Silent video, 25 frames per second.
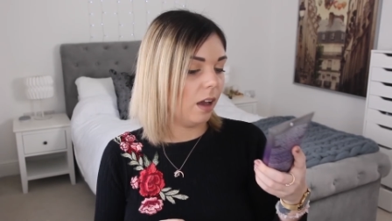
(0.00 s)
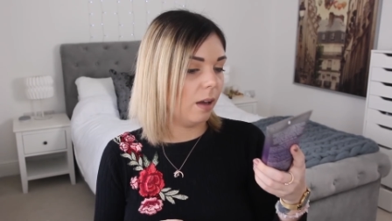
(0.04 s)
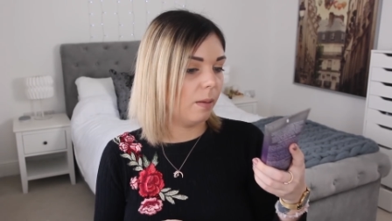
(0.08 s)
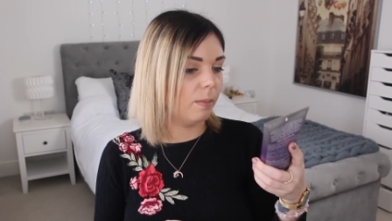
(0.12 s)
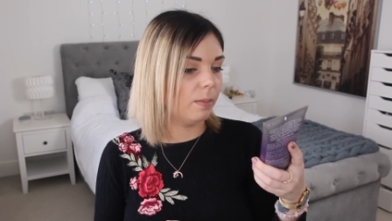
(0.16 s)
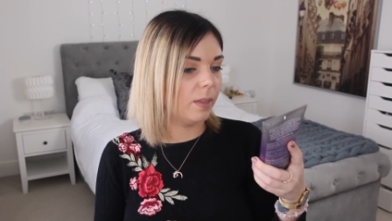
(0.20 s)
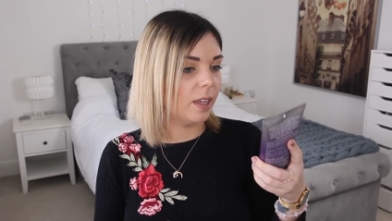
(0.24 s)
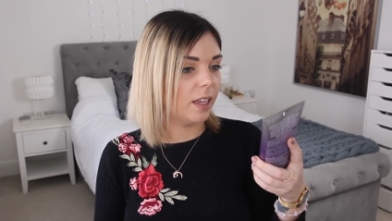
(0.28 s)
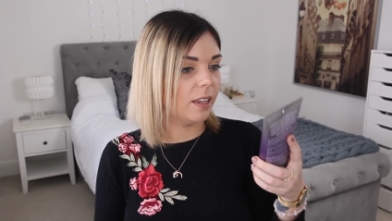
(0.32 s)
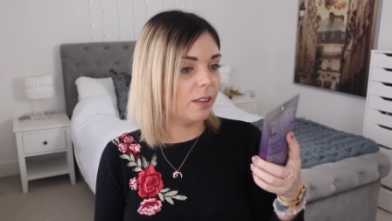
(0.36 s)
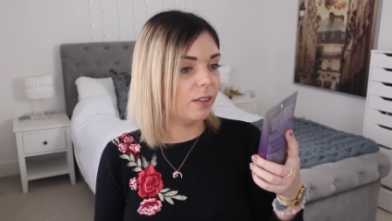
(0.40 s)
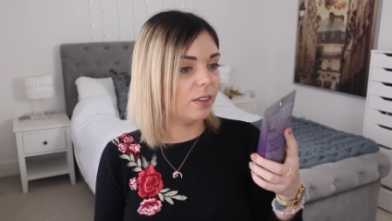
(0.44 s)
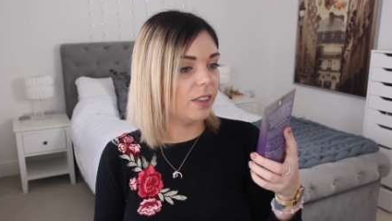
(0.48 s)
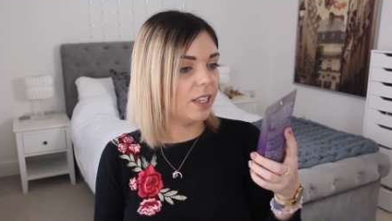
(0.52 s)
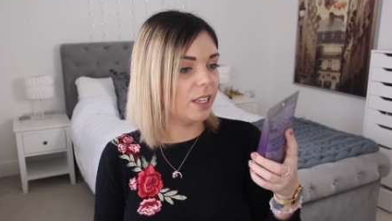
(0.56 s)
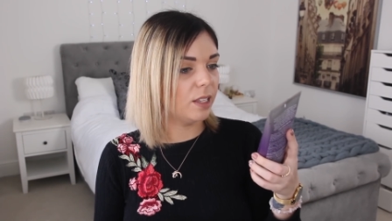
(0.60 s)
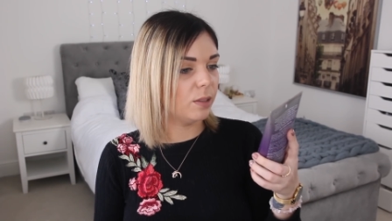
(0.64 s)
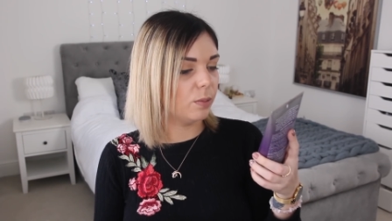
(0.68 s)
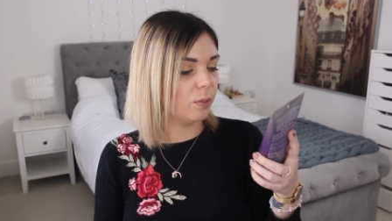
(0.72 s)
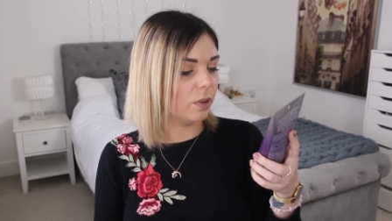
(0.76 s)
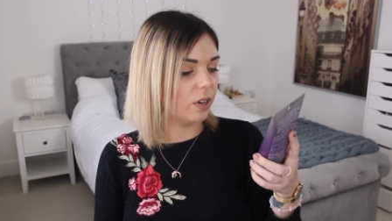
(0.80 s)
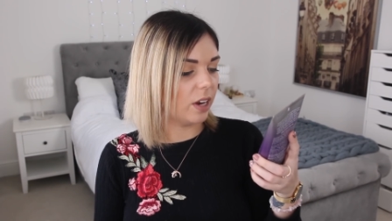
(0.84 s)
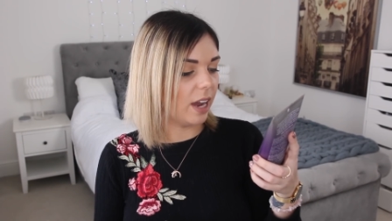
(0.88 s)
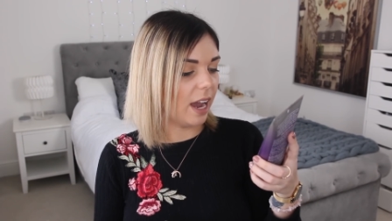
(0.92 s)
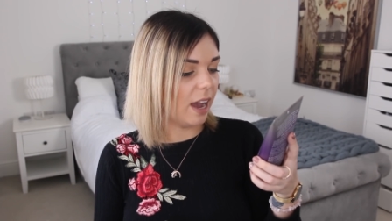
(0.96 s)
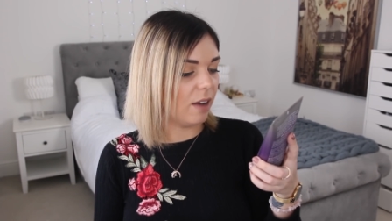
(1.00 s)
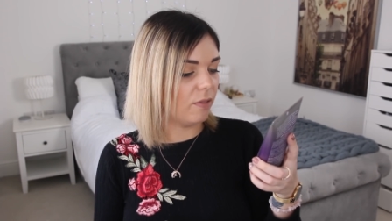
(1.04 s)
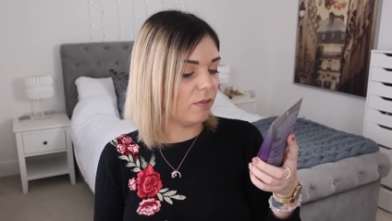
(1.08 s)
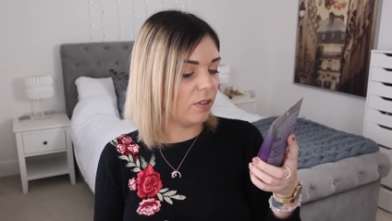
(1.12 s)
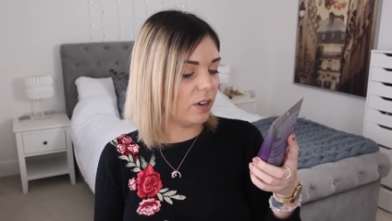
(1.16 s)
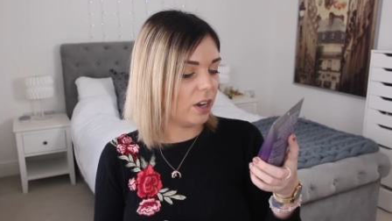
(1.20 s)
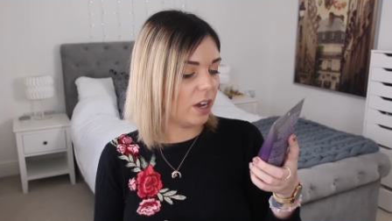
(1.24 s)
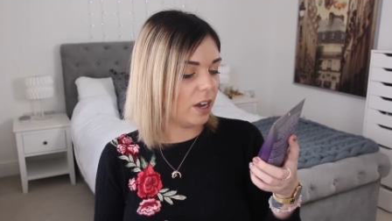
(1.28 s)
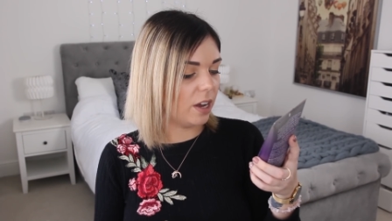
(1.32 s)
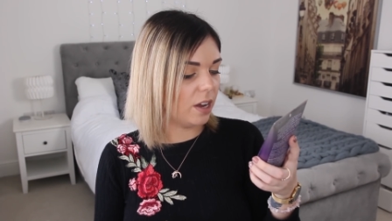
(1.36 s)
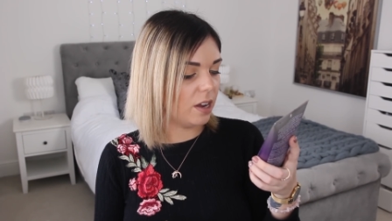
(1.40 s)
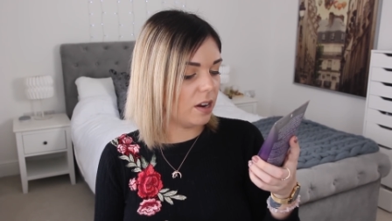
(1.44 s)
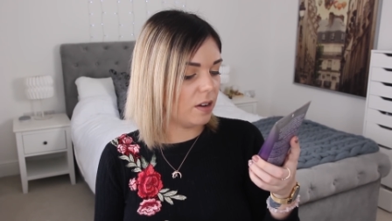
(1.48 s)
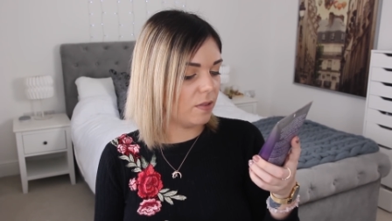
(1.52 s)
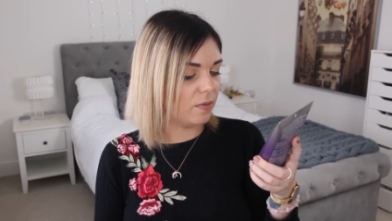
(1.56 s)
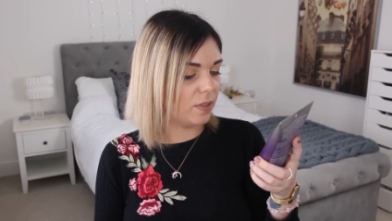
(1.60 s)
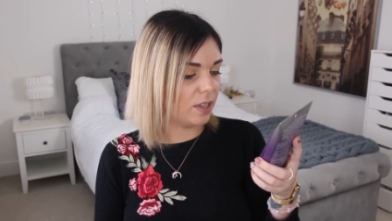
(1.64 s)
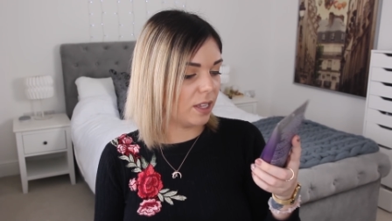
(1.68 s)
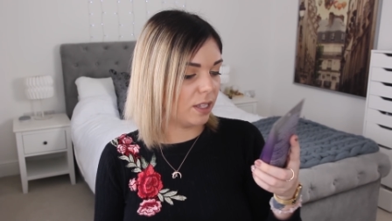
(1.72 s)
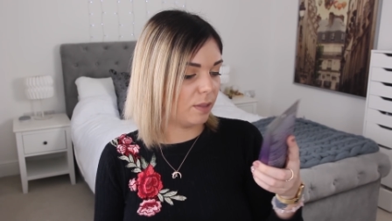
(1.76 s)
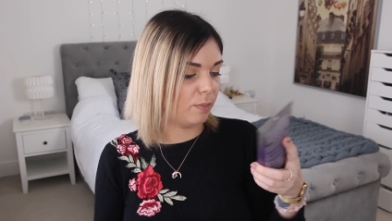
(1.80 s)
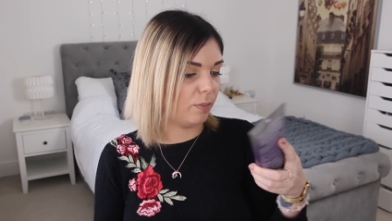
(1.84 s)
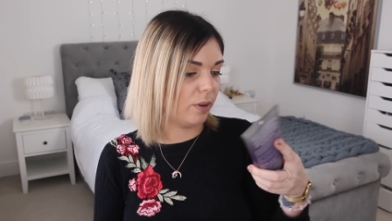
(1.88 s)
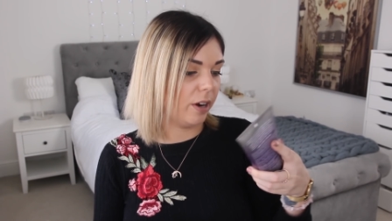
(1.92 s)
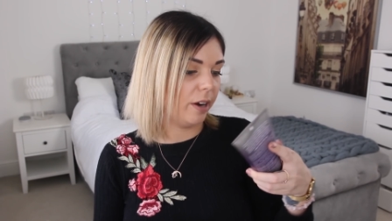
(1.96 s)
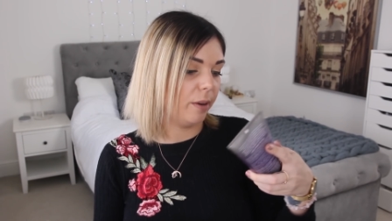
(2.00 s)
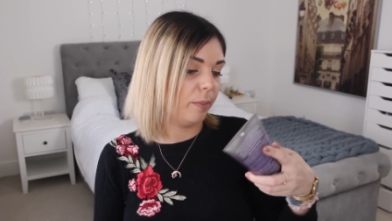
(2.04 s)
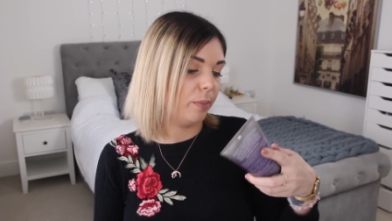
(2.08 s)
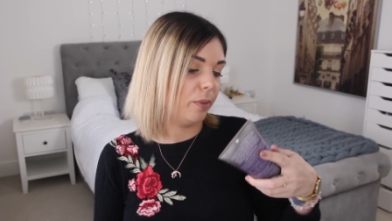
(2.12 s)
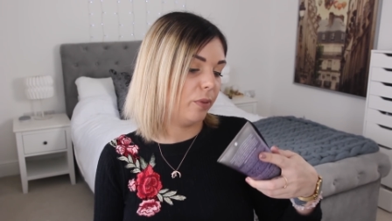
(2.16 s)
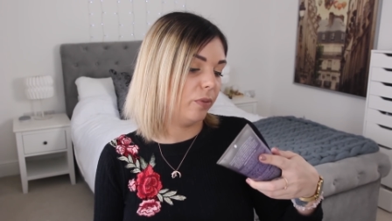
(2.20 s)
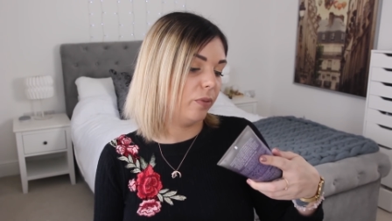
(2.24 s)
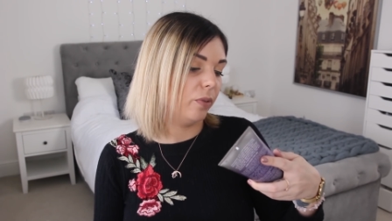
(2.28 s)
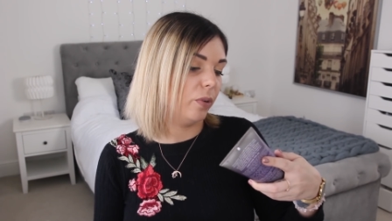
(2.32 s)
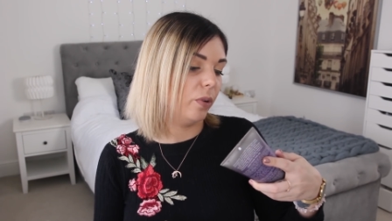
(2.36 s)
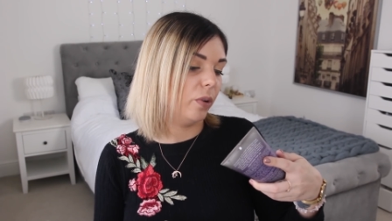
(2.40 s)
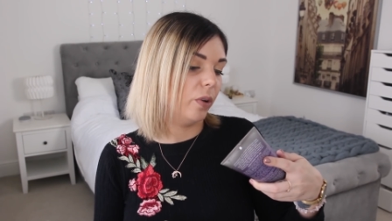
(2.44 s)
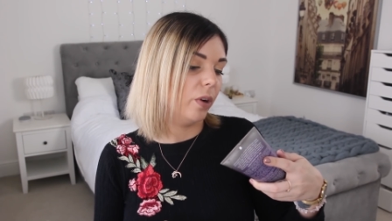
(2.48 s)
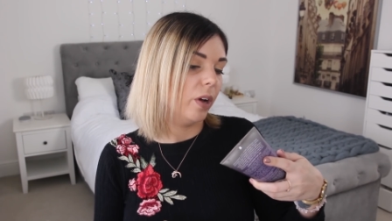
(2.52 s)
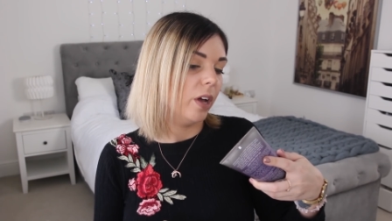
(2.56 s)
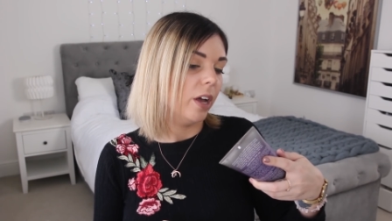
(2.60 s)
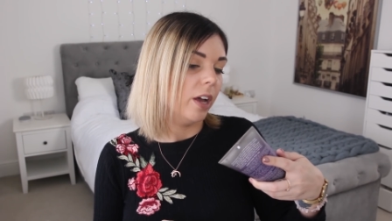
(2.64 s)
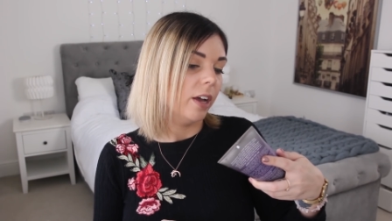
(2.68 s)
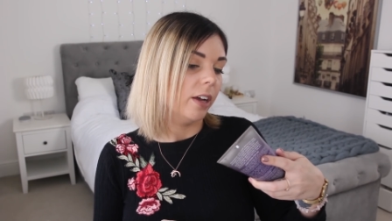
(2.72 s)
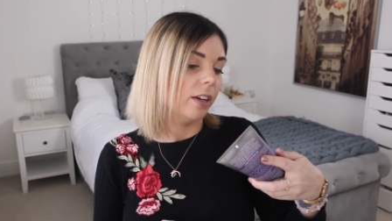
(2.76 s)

And then this one, I haven't heard of this brand before.